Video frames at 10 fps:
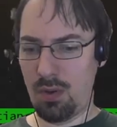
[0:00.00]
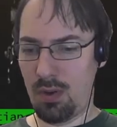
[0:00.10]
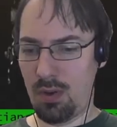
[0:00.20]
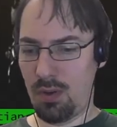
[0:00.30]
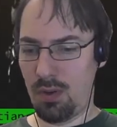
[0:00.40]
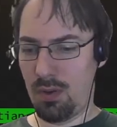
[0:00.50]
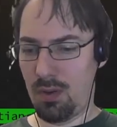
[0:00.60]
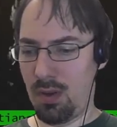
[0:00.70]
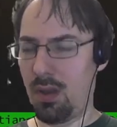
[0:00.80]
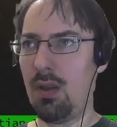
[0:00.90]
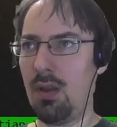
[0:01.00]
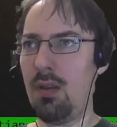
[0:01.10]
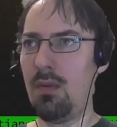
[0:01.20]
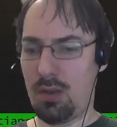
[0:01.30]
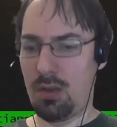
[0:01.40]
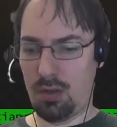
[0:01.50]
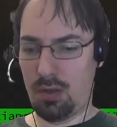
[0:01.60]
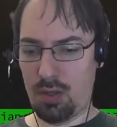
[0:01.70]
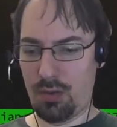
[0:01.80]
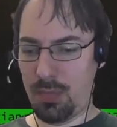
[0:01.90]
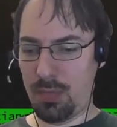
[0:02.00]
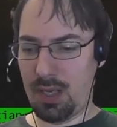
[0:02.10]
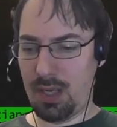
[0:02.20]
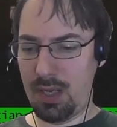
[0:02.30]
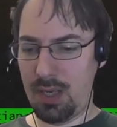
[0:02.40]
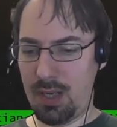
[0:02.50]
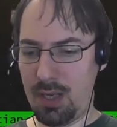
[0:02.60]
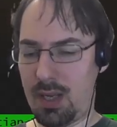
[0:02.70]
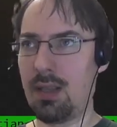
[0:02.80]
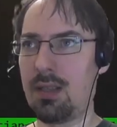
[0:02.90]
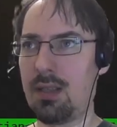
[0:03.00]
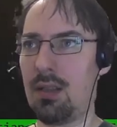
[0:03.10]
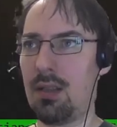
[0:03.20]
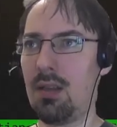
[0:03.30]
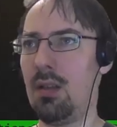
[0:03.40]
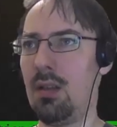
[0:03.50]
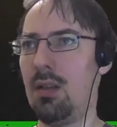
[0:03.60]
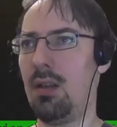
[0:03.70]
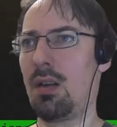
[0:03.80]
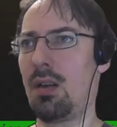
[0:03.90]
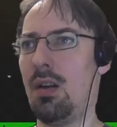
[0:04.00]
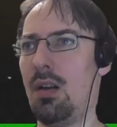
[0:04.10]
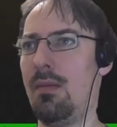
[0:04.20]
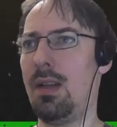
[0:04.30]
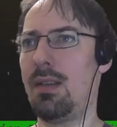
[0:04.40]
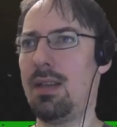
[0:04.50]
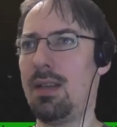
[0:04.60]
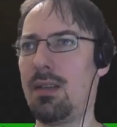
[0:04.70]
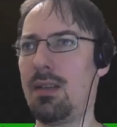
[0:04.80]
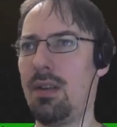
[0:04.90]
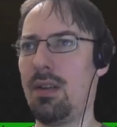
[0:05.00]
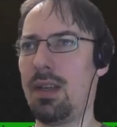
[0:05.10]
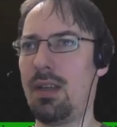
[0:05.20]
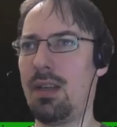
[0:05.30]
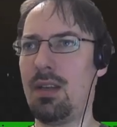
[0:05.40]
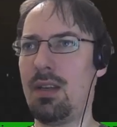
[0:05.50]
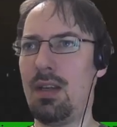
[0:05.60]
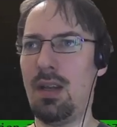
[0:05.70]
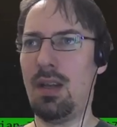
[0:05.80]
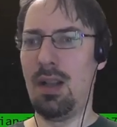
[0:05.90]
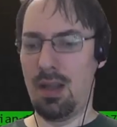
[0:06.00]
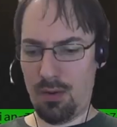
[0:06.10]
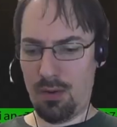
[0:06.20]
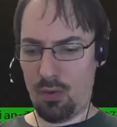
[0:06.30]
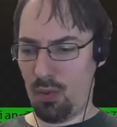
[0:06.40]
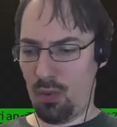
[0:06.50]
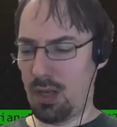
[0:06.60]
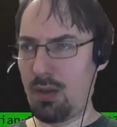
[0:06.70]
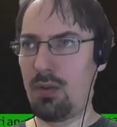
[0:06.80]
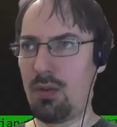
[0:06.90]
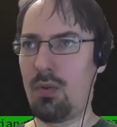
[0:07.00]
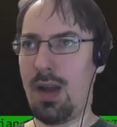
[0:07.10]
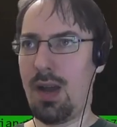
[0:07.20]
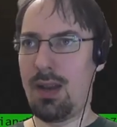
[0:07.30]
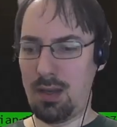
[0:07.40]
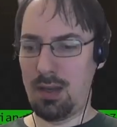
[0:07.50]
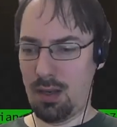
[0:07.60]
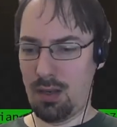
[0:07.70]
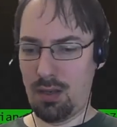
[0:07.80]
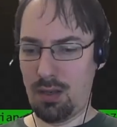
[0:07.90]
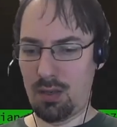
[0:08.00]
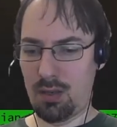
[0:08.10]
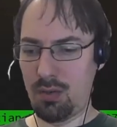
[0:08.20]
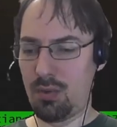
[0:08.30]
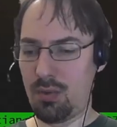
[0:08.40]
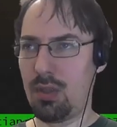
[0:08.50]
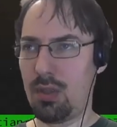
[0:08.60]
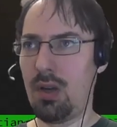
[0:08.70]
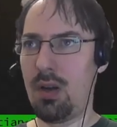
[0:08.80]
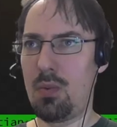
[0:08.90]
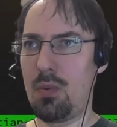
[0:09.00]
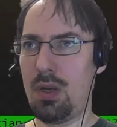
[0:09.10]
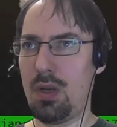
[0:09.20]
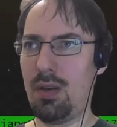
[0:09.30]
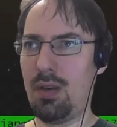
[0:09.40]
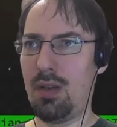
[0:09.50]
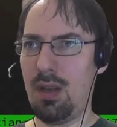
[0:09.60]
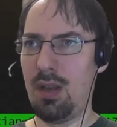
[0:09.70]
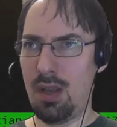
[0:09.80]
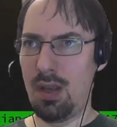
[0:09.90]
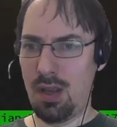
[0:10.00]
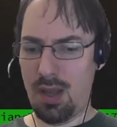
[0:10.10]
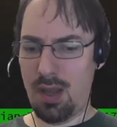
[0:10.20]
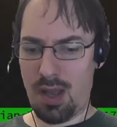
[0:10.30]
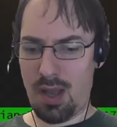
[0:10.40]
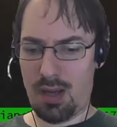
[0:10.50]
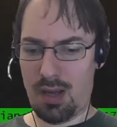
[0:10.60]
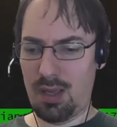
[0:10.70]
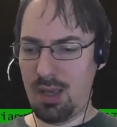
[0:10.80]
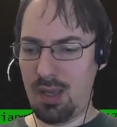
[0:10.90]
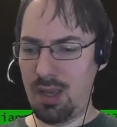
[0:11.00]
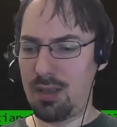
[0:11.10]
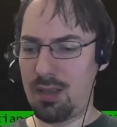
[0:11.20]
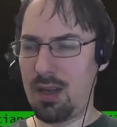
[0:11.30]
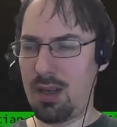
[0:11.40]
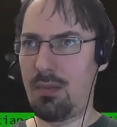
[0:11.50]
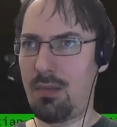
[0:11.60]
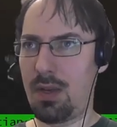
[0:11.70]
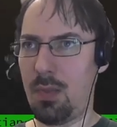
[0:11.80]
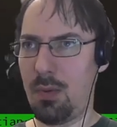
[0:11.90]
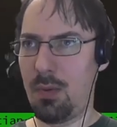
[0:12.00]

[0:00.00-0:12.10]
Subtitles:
we could show the PID and the comment that is causing it. We could run it through sort. We don't need any key there, but we might want to